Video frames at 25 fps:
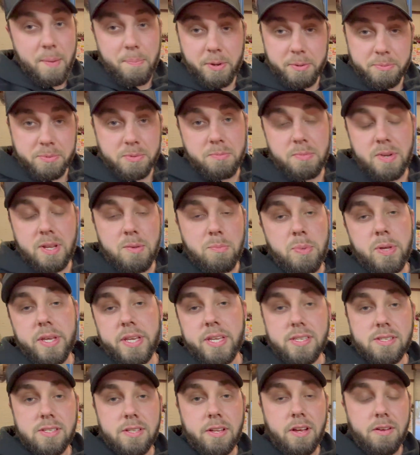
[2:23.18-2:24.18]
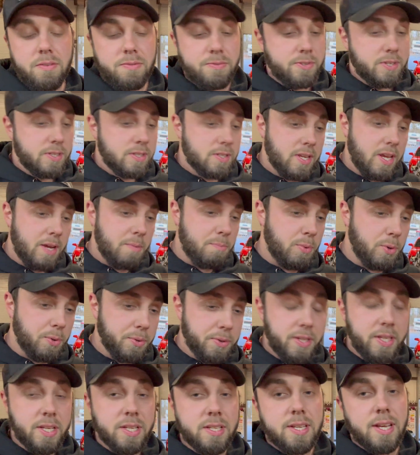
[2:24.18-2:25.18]
up some nitpicky stuff, just like bolting
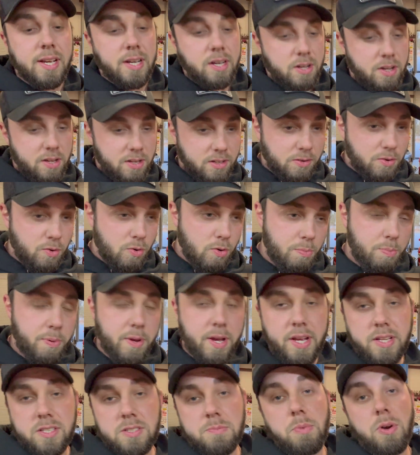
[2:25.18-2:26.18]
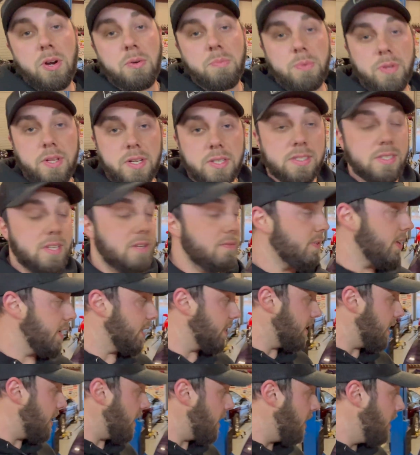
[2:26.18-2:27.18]
the intake on, coil pack, spark plug, stuff like
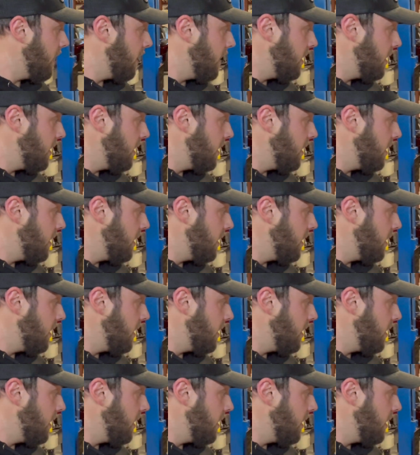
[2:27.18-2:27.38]
that.